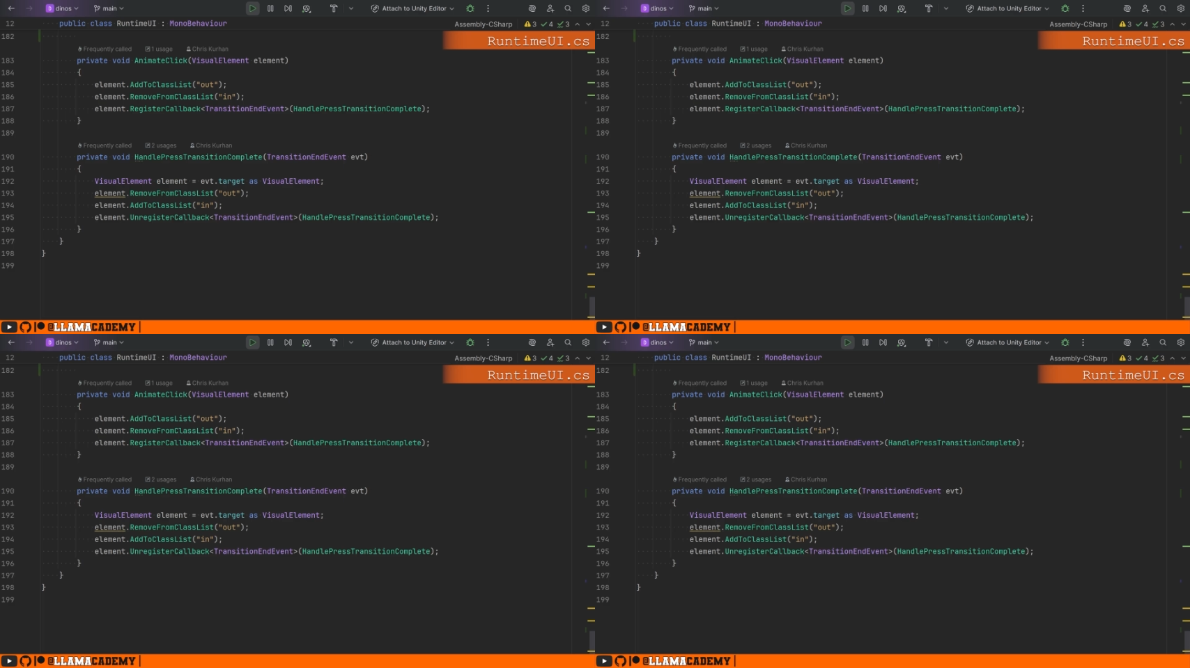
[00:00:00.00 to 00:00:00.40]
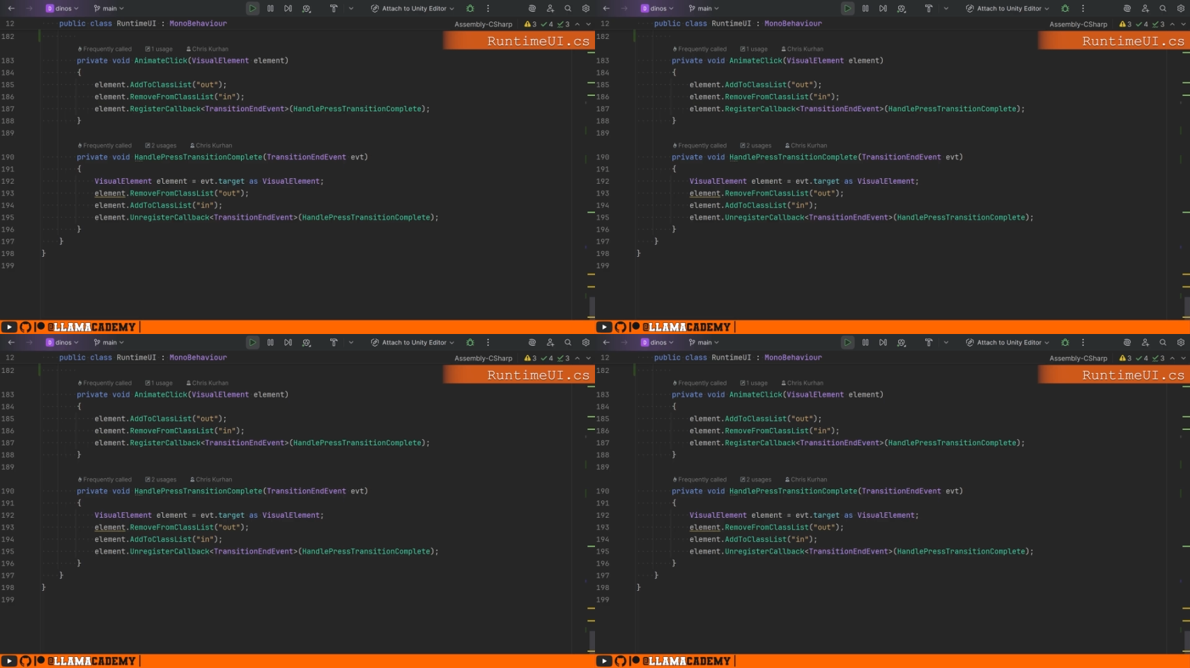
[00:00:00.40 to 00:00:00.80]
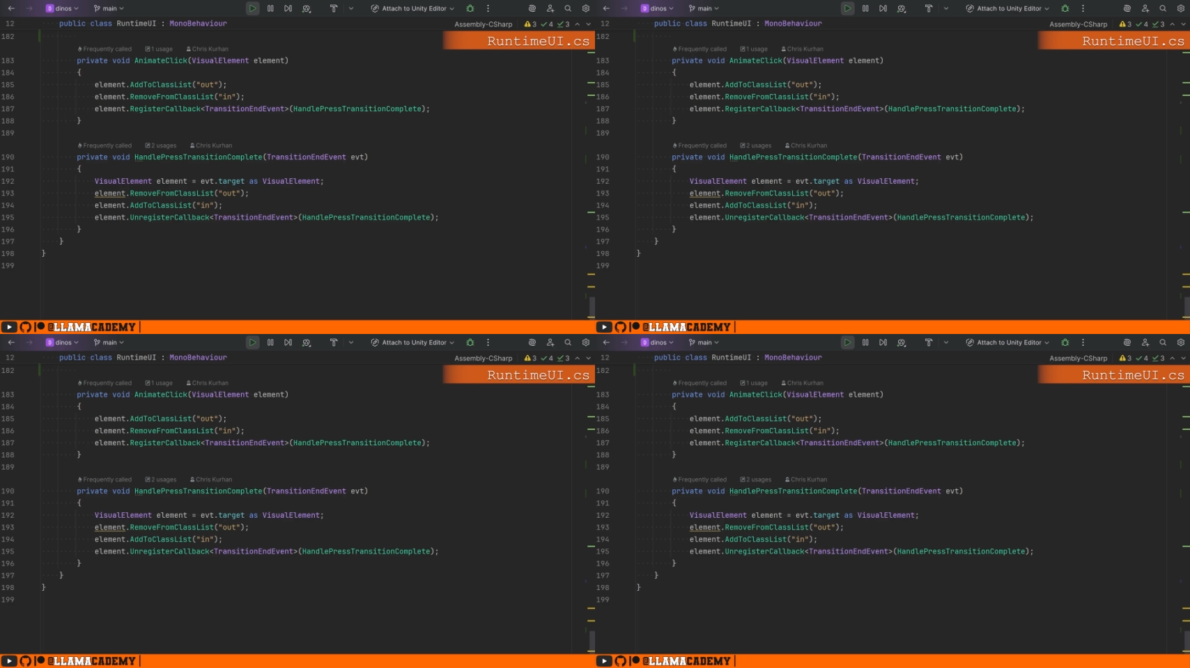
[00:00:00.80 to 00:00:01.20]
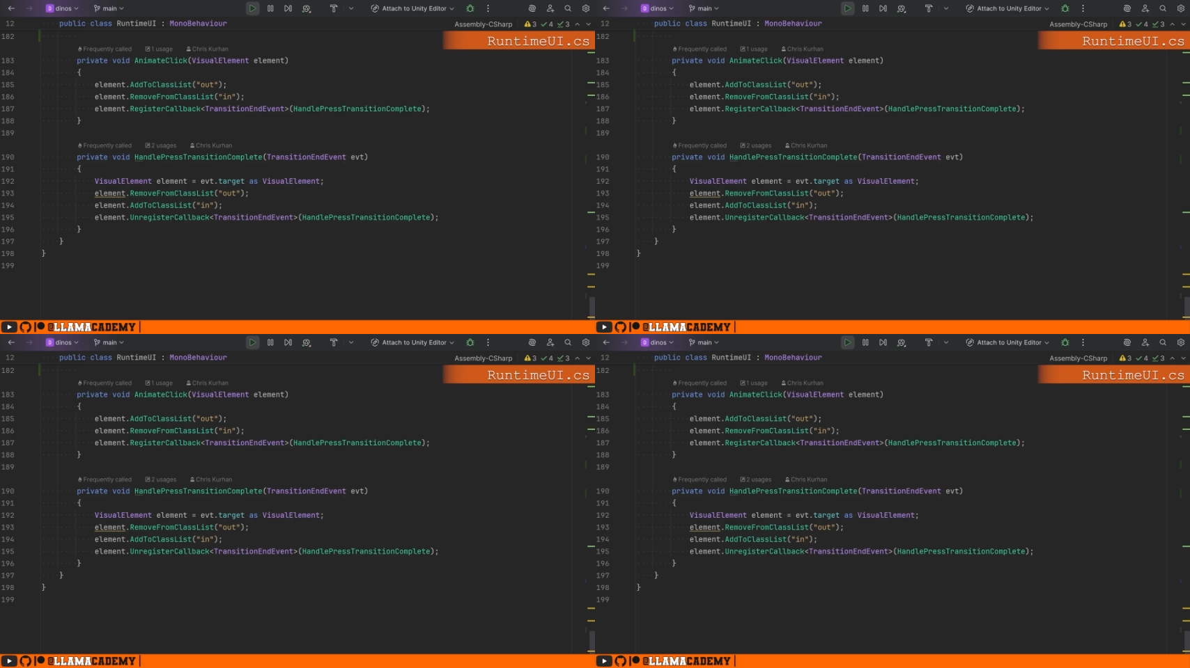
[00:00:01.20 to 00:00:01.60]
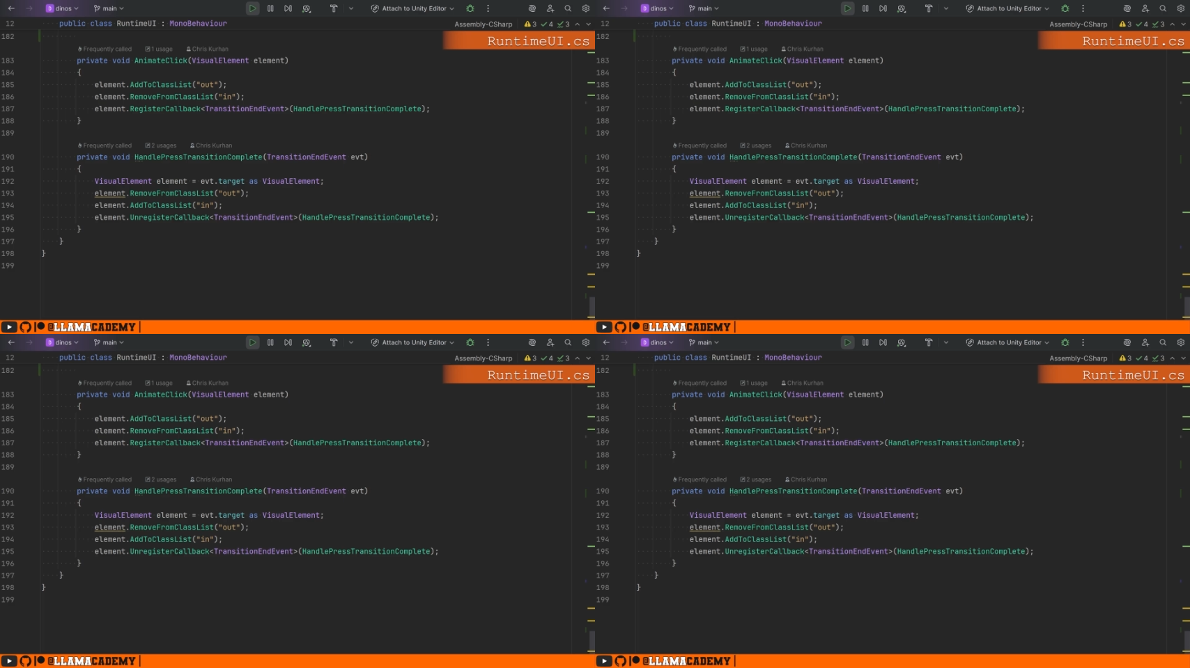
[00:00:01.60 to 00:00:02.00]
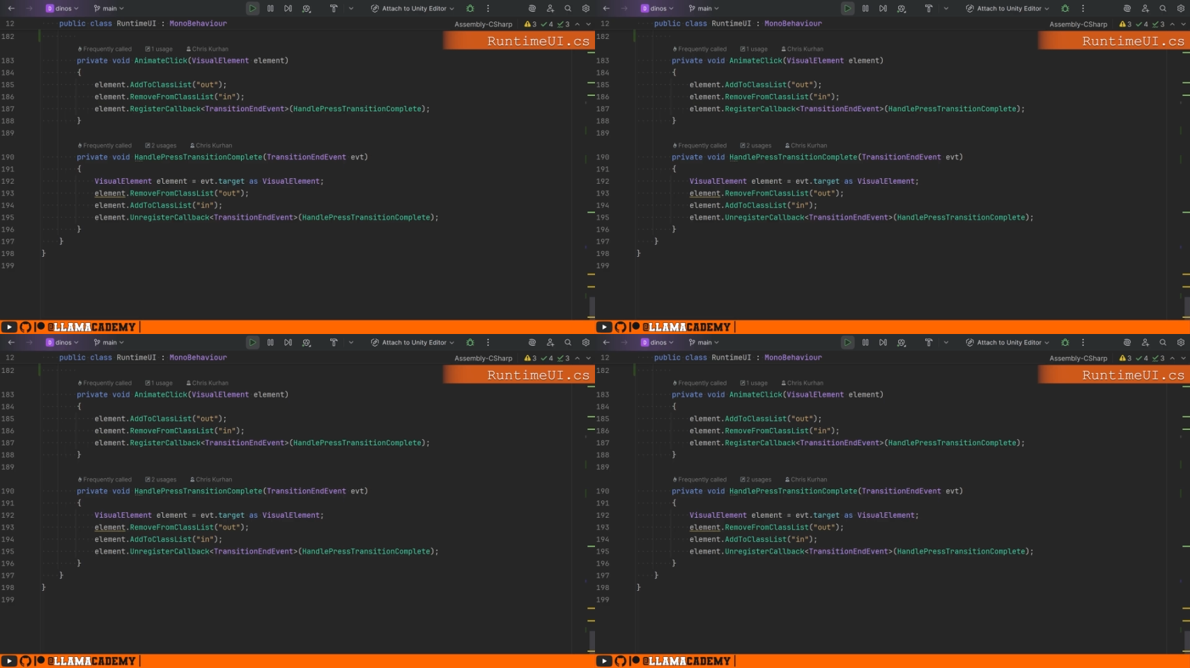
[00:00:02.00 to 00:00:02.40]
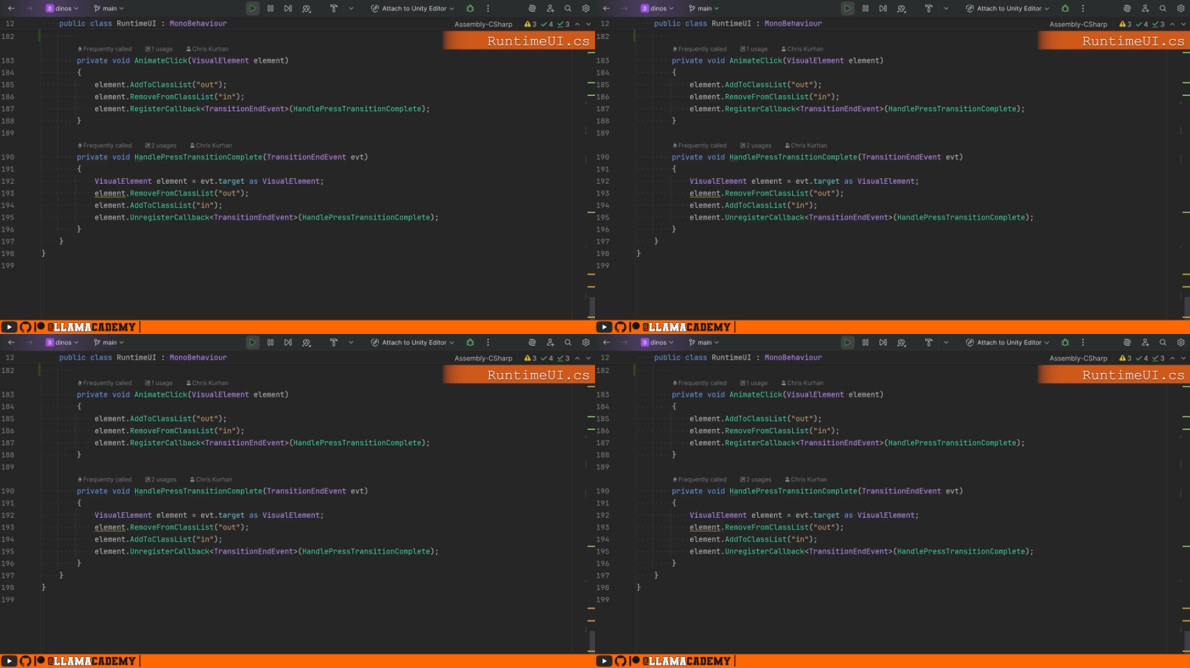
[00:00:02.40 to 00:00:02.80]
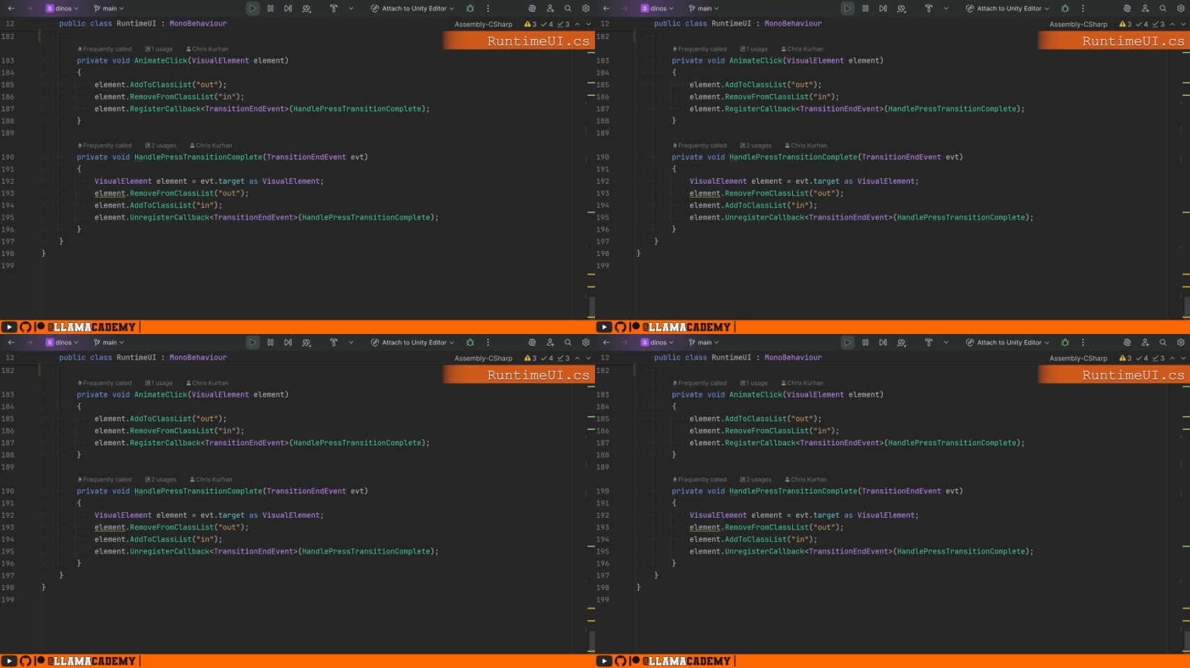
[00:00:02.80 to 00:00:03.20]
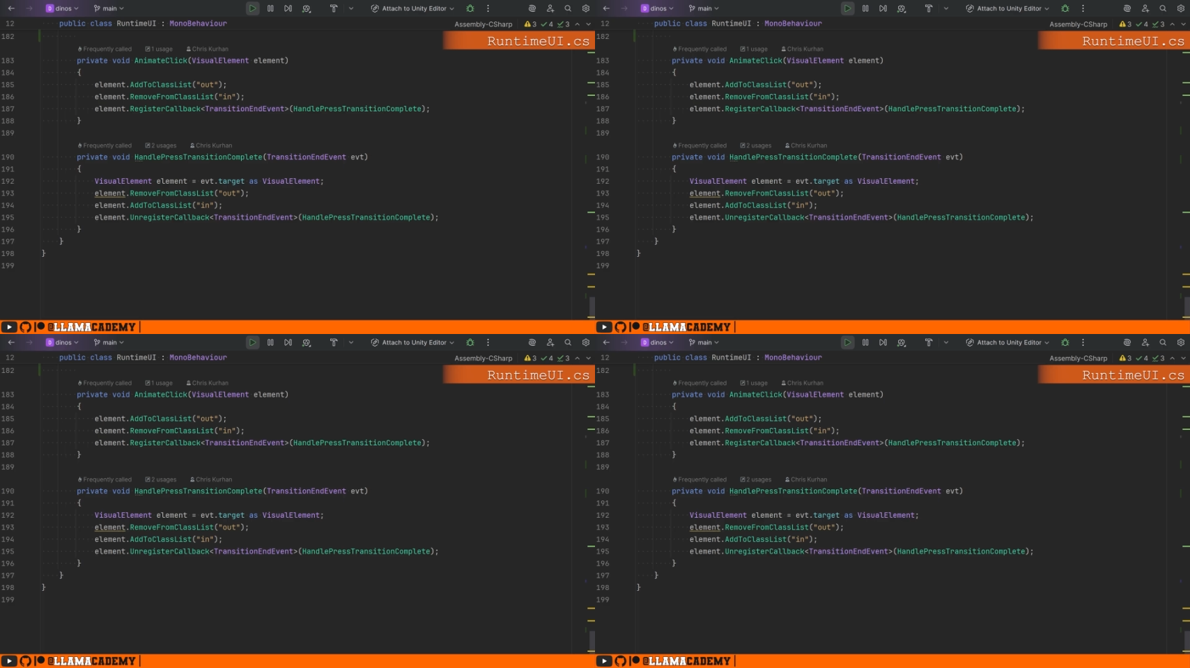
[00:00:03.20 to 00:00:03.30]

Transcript: [unreadable: no face in view]